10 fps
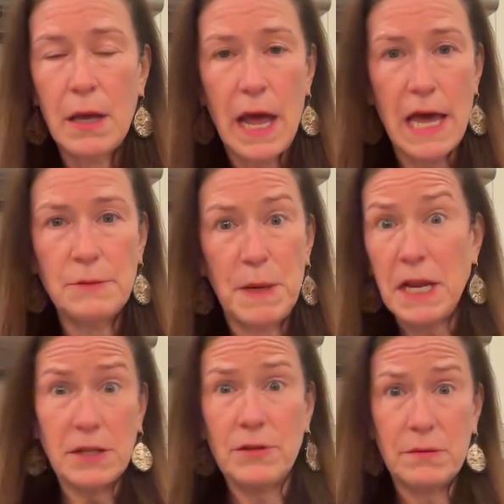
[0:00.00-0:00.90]
as
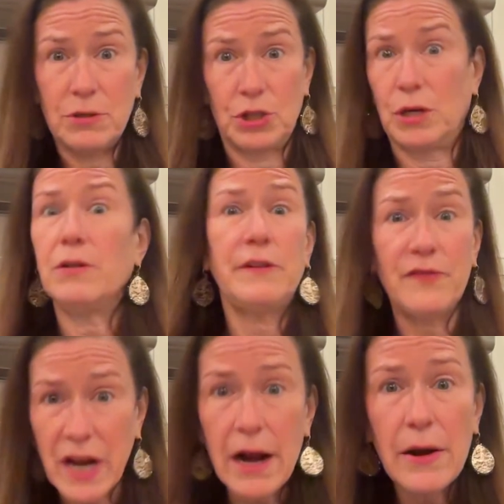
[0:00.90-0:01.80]
being in charge of
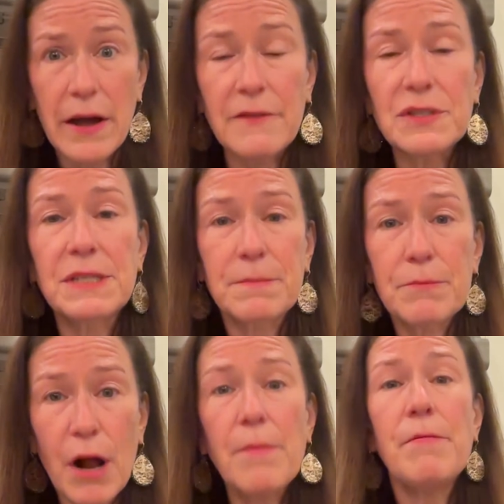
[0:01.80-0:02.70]
tariffs.
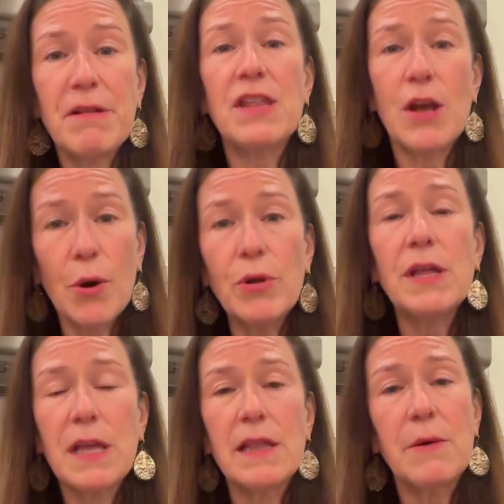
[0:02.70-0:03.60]
Probably the only
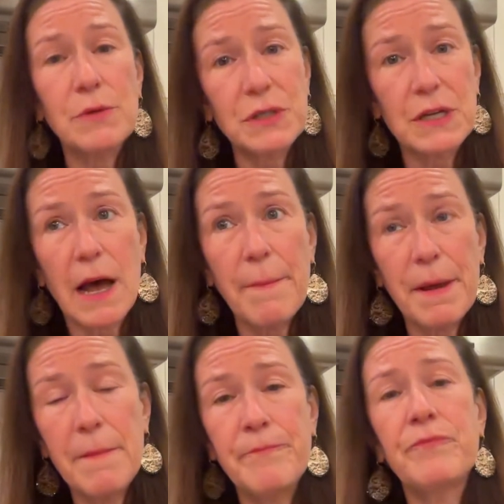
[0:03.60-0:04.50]
thing that will stop
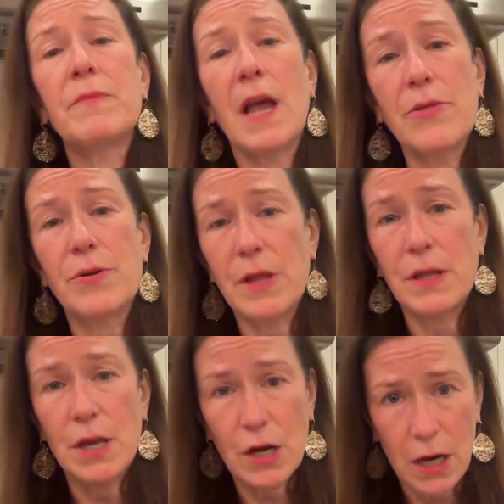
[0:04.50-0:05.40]
him, other than
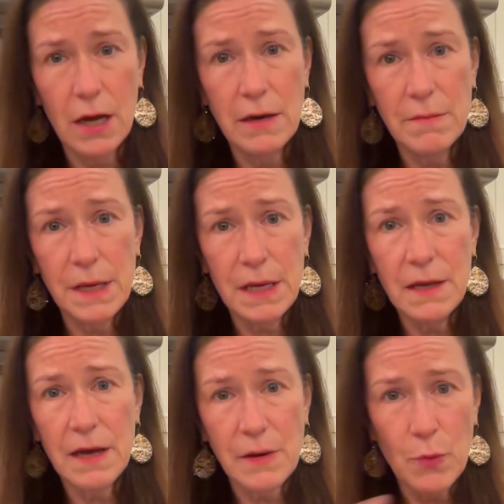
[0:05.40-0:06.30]
the
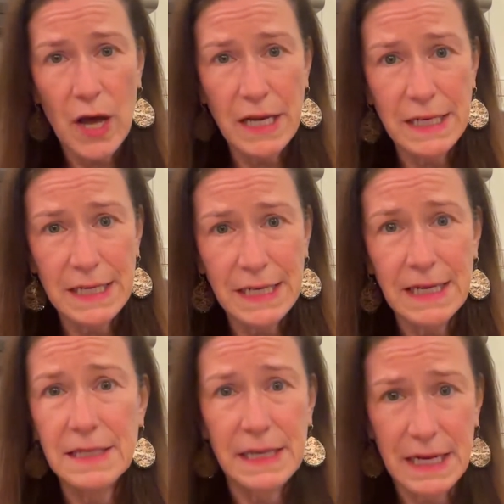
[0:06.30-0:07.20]
economy unwinding
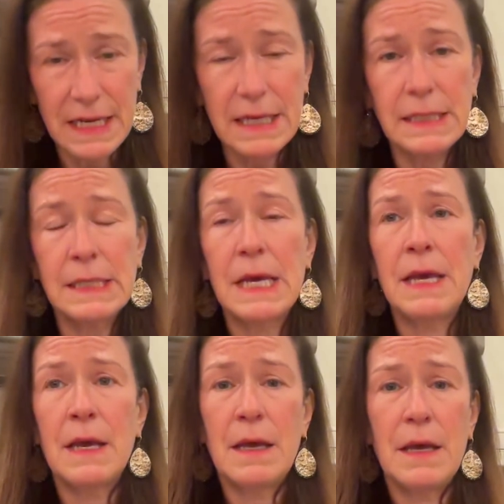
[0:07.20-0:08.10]
as it is,
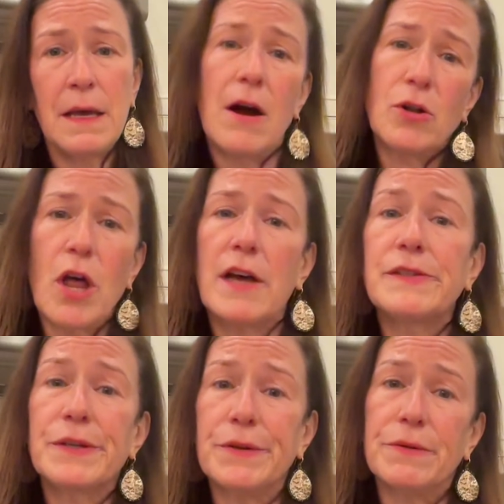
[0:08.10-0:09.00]
are
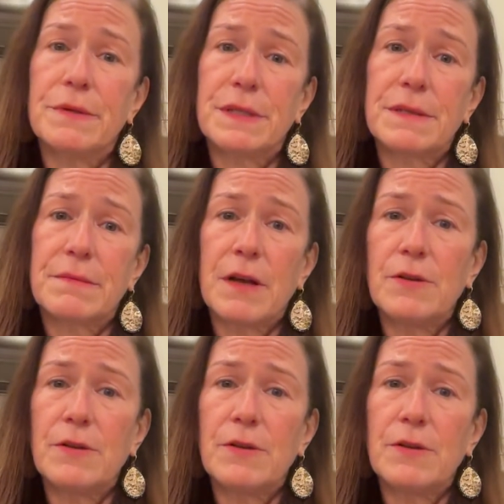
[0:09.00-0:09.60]
lawsuits.